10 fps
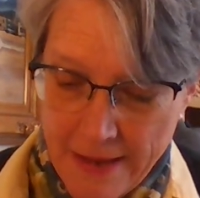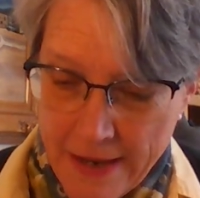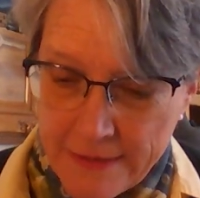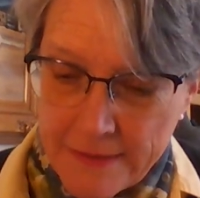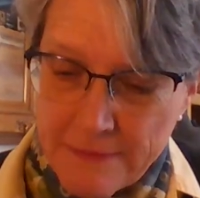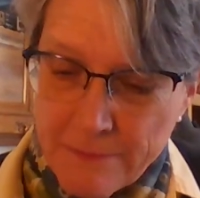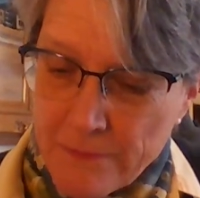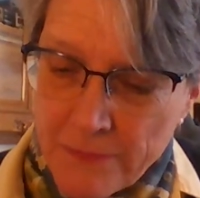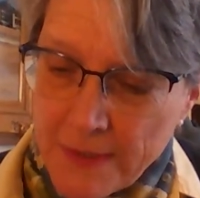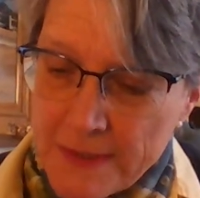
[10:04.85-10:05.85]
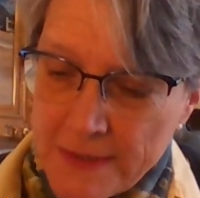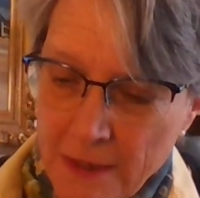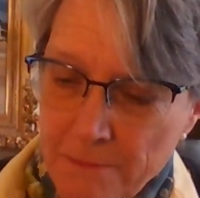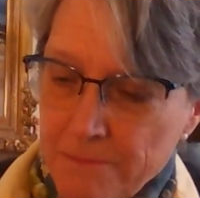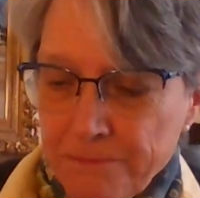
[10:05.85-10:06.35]
And
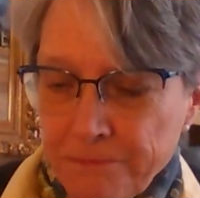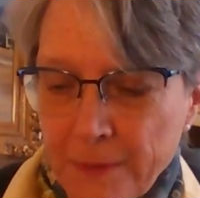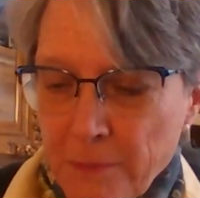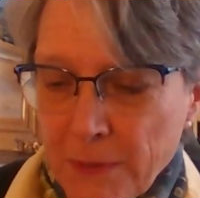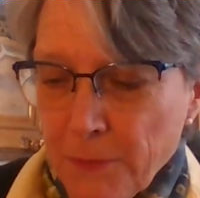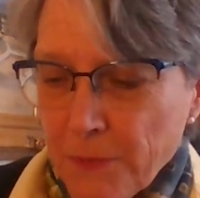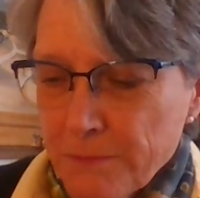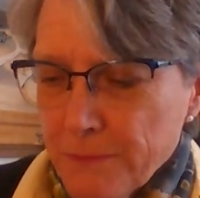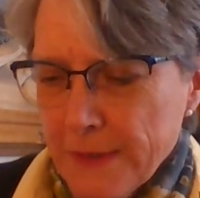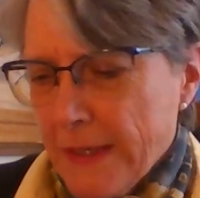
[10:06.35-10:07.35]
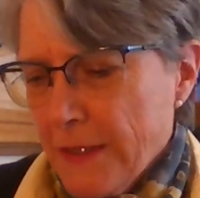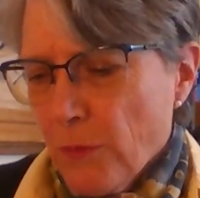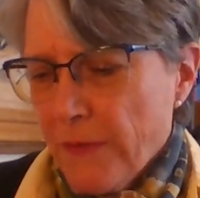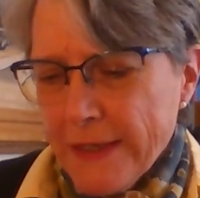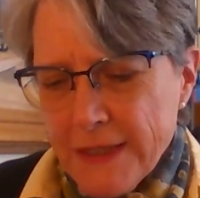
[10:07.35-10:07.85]
some people,
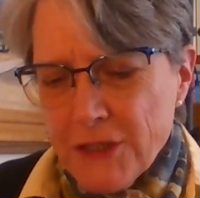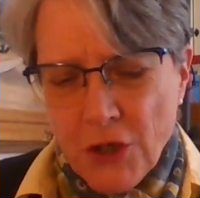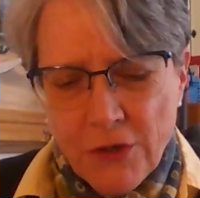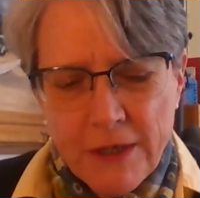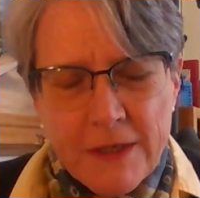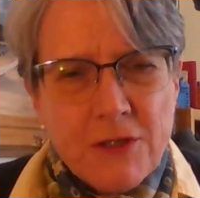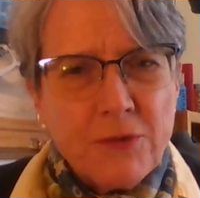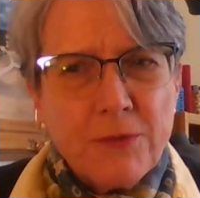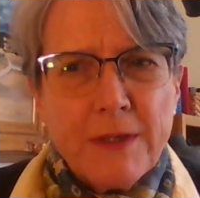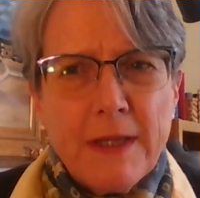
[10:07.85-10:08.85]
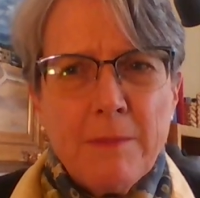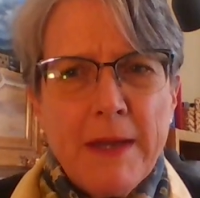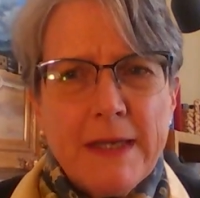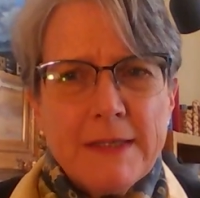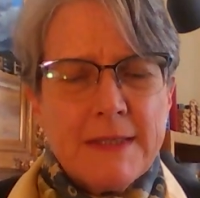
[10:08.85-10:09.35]
when they teach art history, they
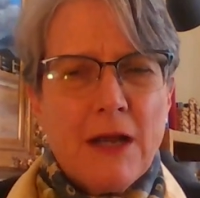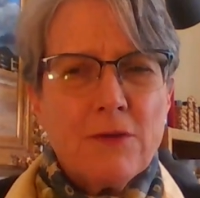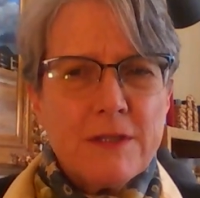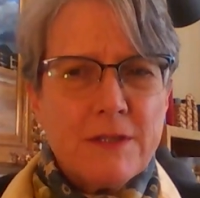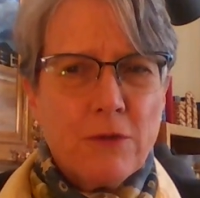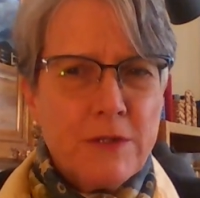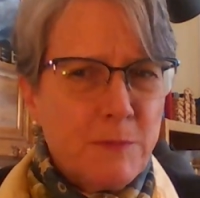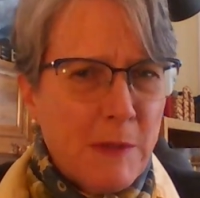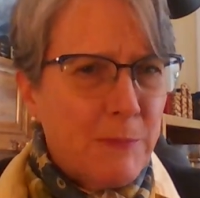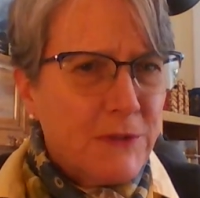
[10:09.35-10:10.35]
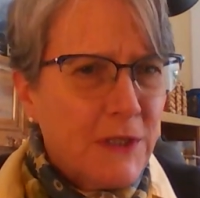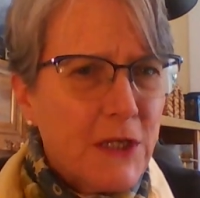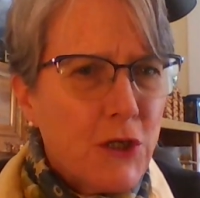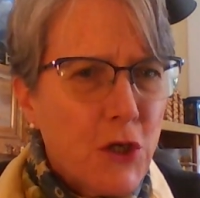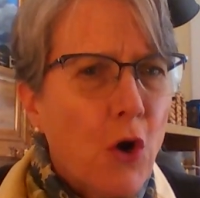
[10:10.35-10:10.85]
make it sound as though these people
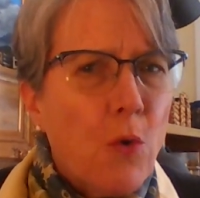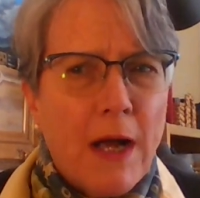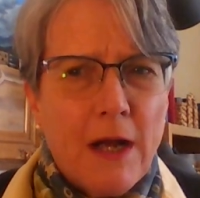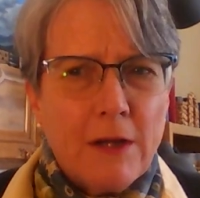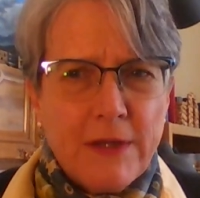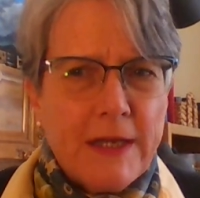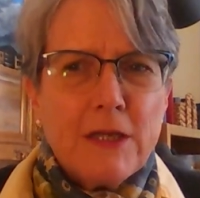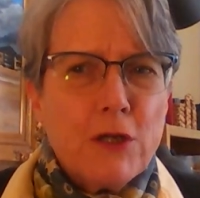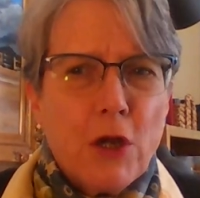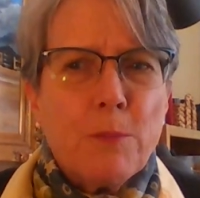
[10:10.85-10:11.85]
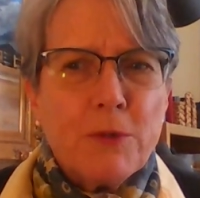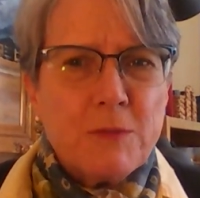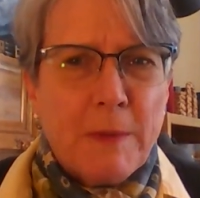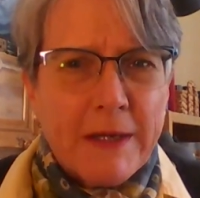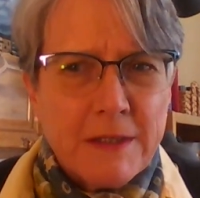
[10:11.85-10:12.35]
didn't know
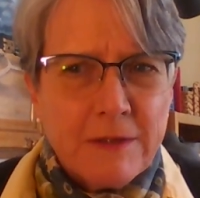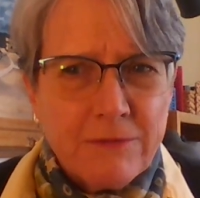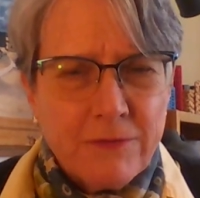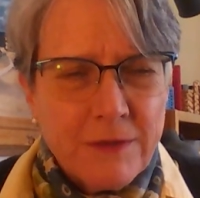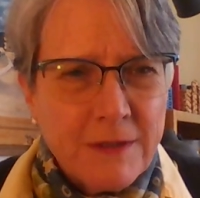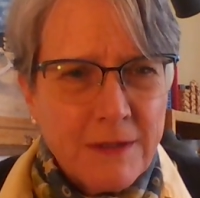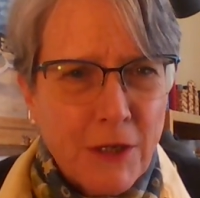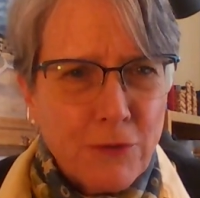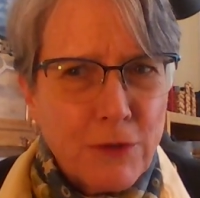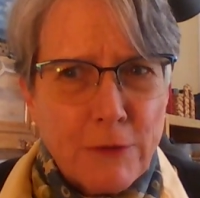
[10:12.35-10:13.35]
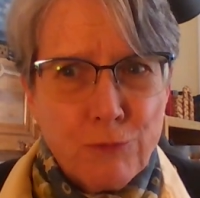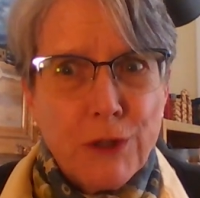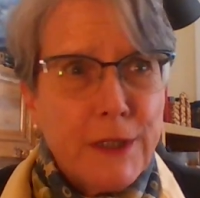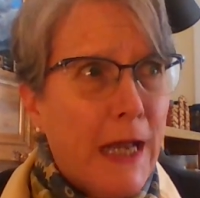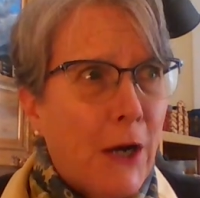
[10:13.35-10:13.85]
perspective. And you're like, really?